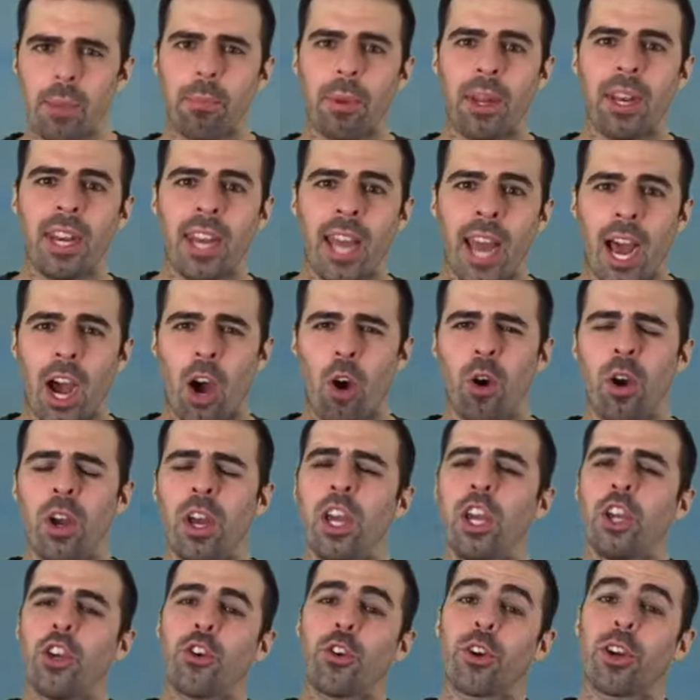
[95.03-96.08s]
But now,
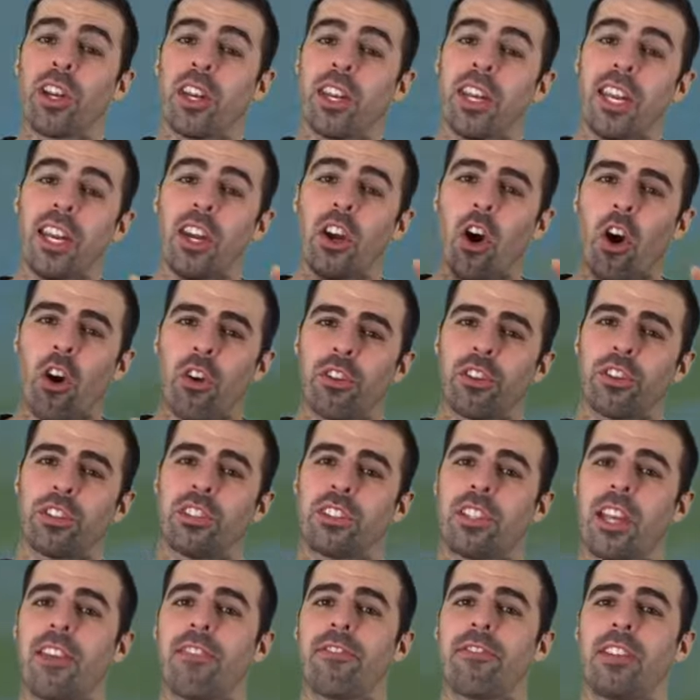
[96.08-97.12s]
you're gonna need all the
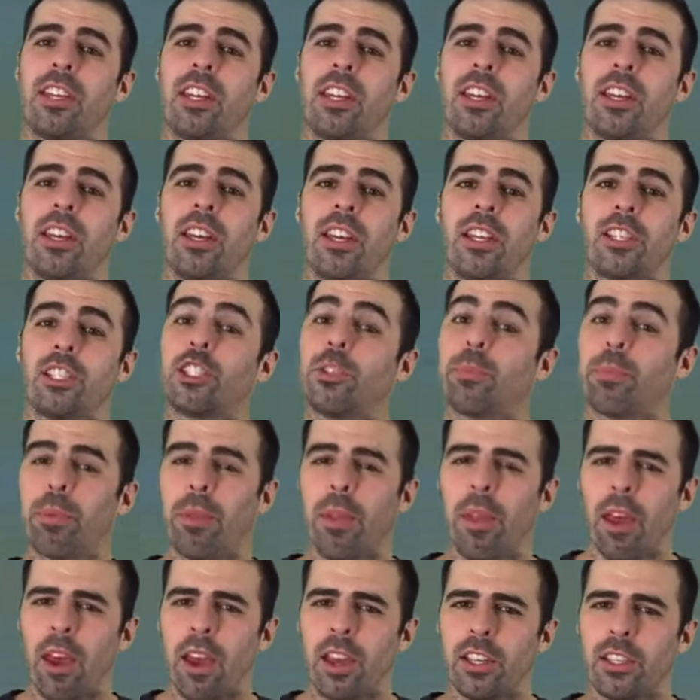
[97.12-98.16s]
safety
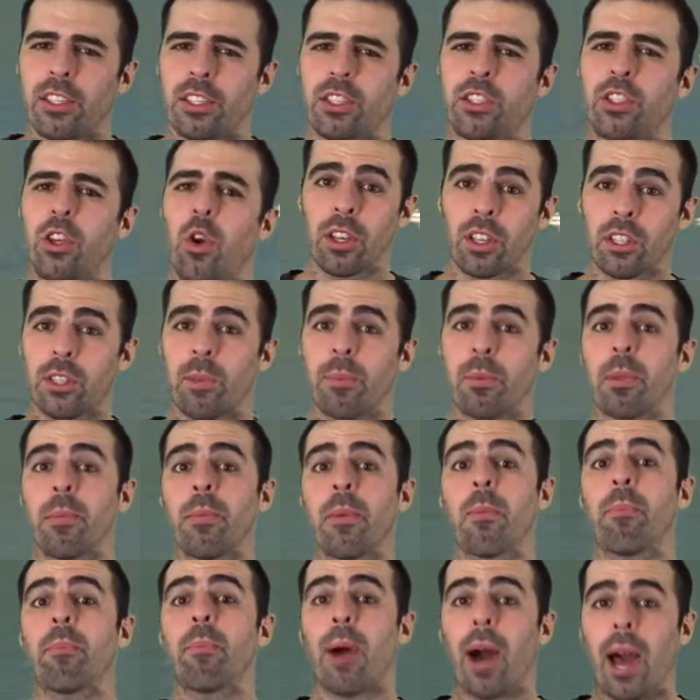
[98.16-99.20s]
supplies. Some of them
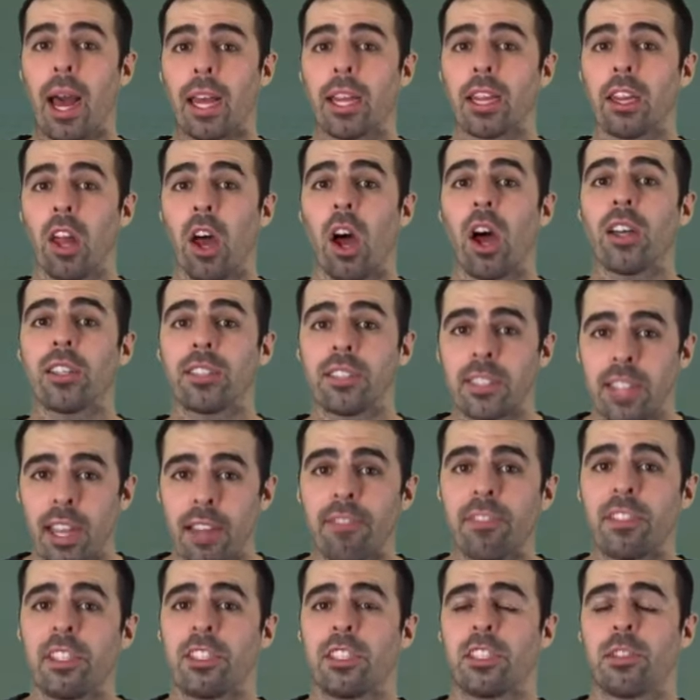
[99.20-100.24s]
are by law
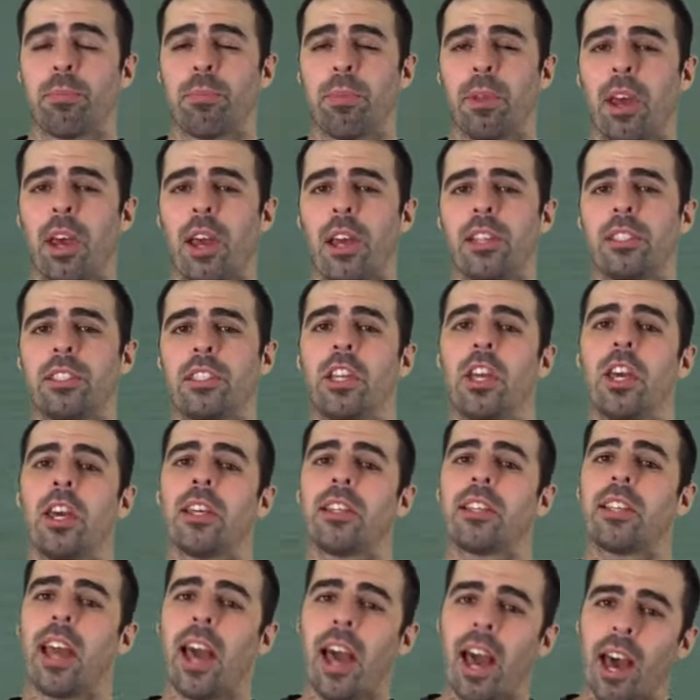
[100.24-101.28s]
safety supplies
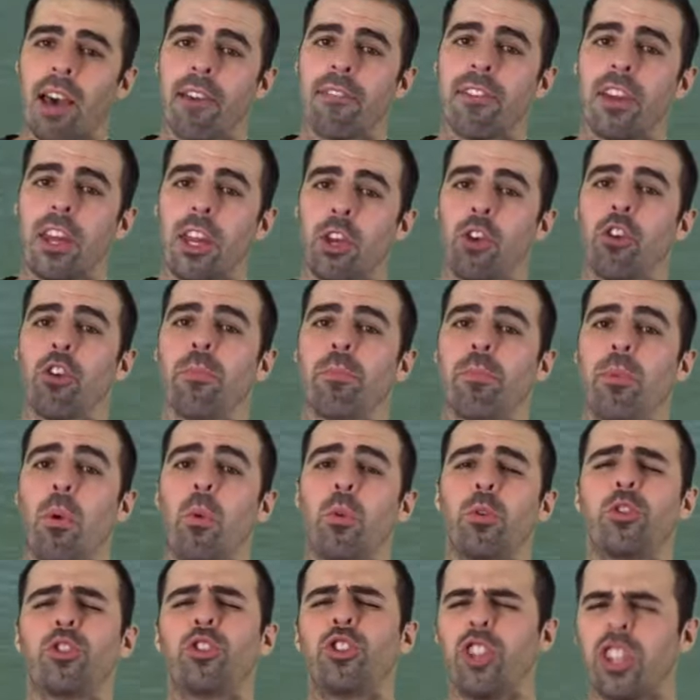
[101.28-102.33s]
to have in your
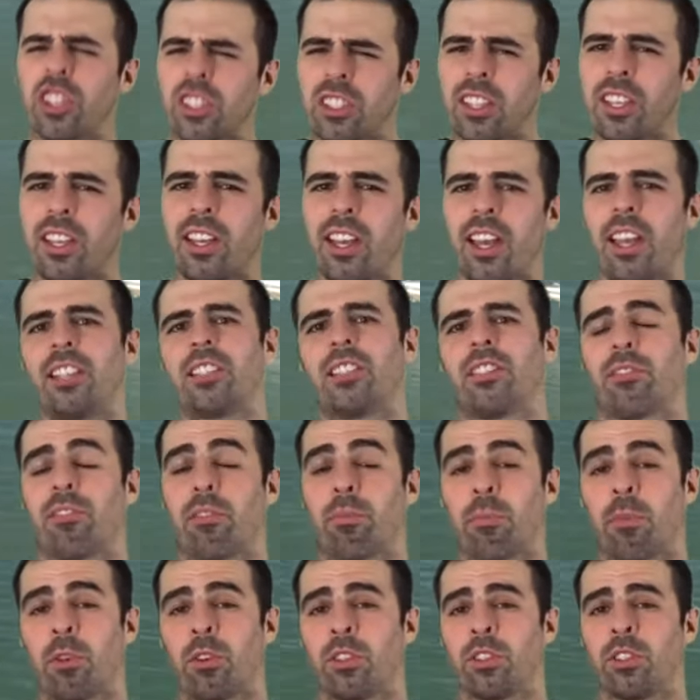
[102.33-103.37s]
boat just in case of
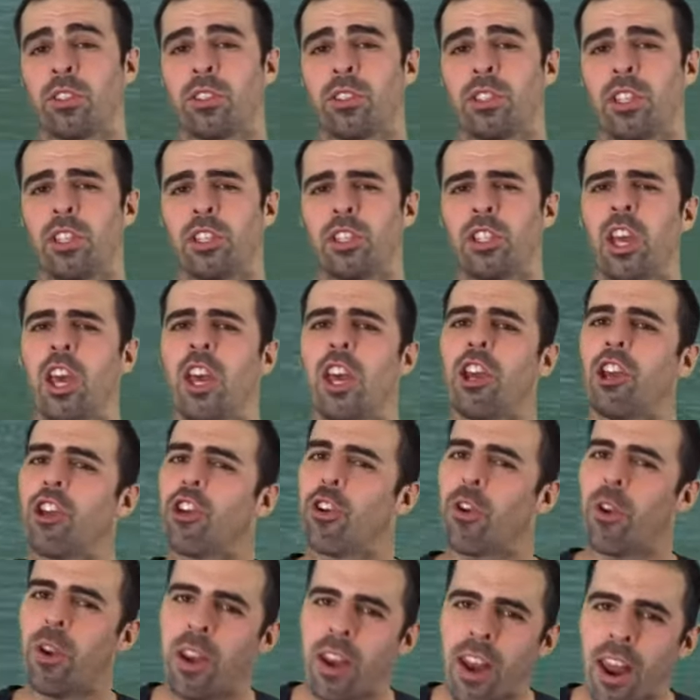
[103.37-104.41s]
emergencies.
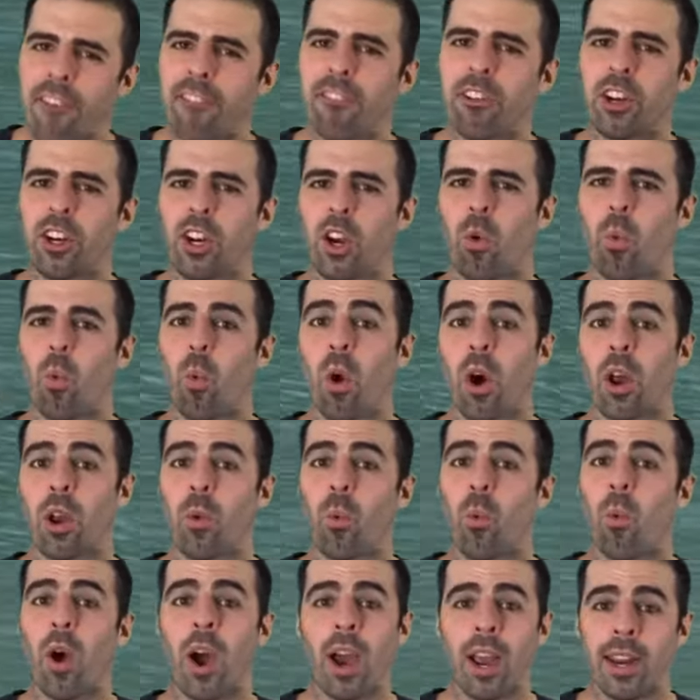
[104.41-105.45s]
You're never gonna wanna
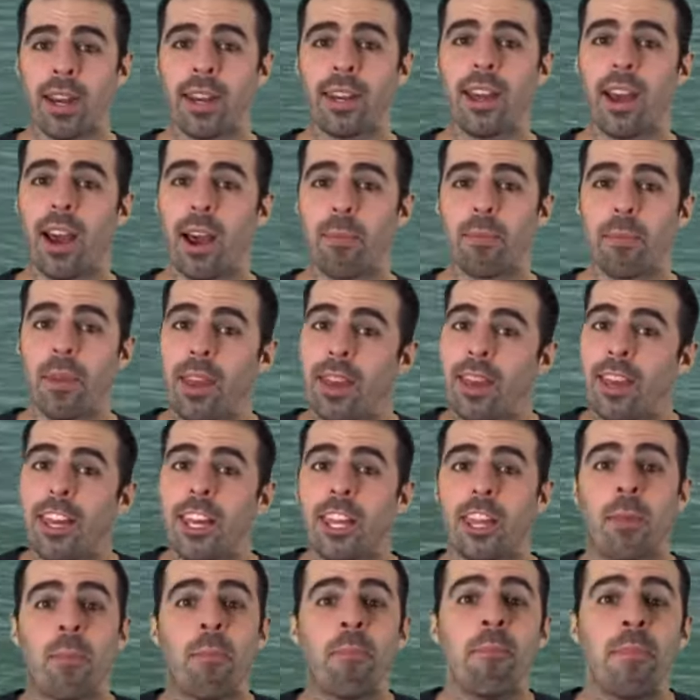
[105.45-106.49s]
wind up
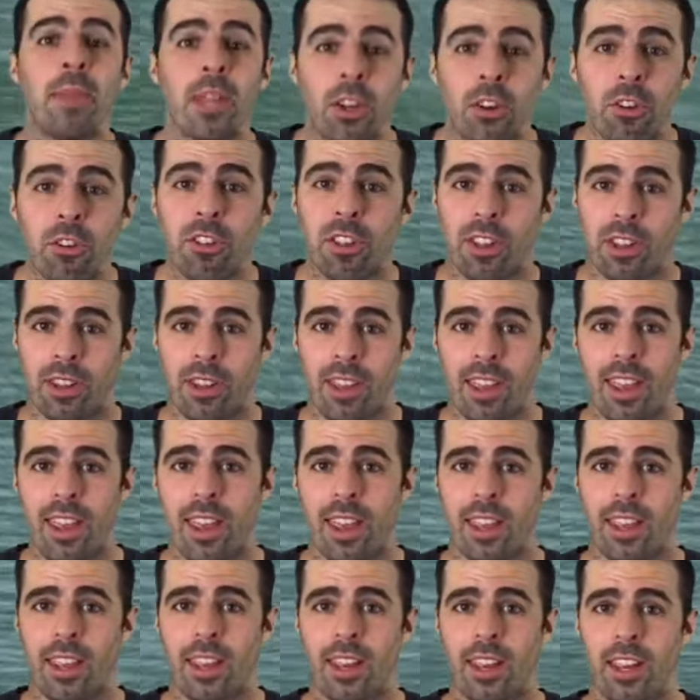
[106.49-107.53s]
in the middle of the
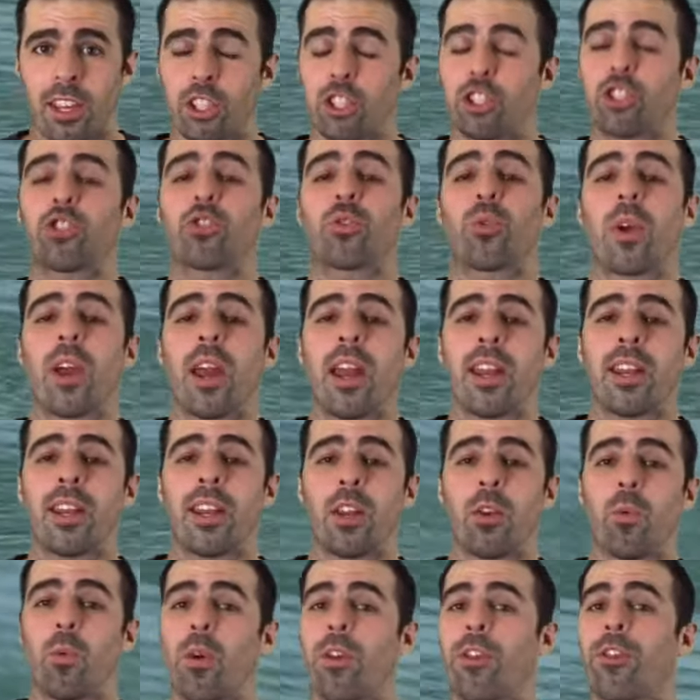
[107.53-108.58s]
lake
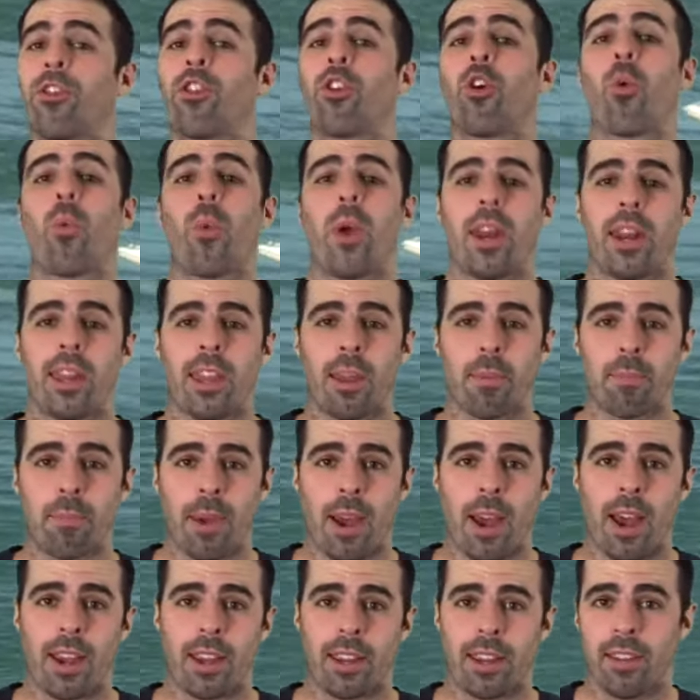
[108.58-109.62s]
stranded with no way to get
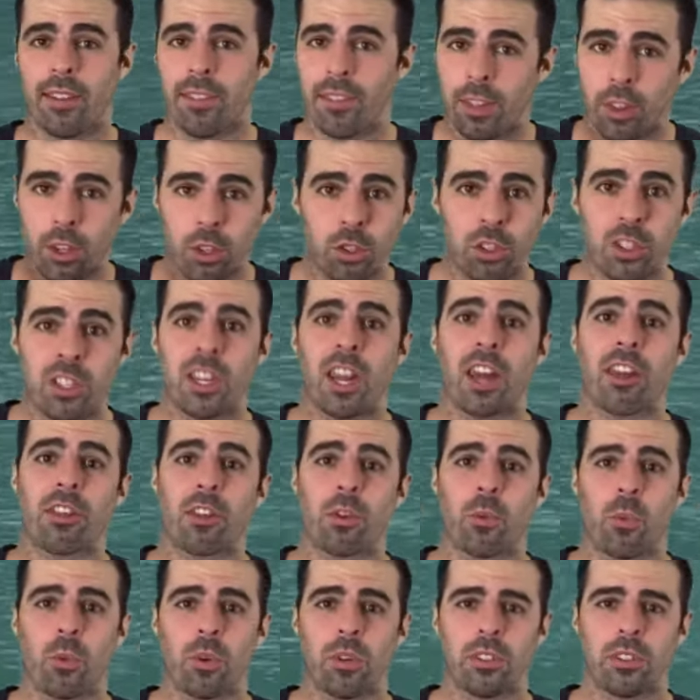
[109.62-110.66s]
back. There's
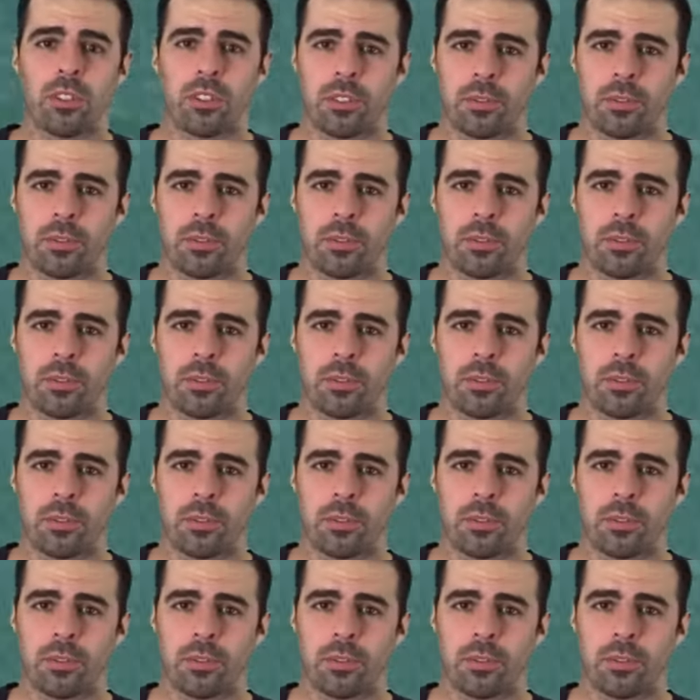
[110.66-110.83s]
nothing worse.